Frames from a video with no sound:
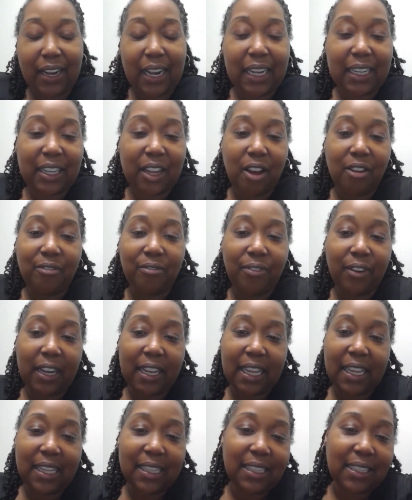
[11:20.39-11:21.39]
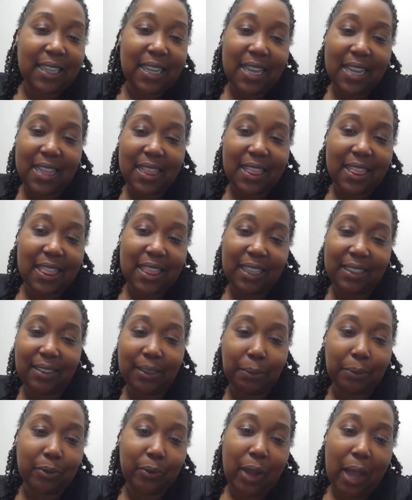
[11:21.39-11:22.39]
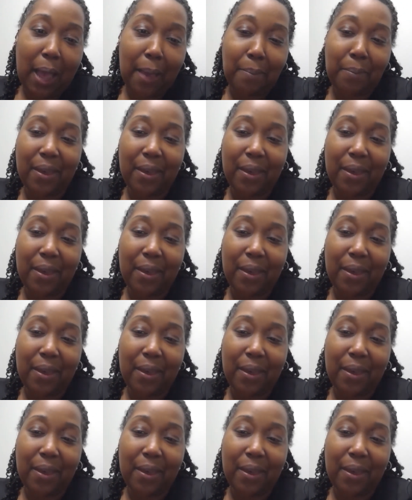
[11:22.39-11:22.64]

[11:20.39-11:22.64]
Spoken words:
and don't forget to hit the subscribe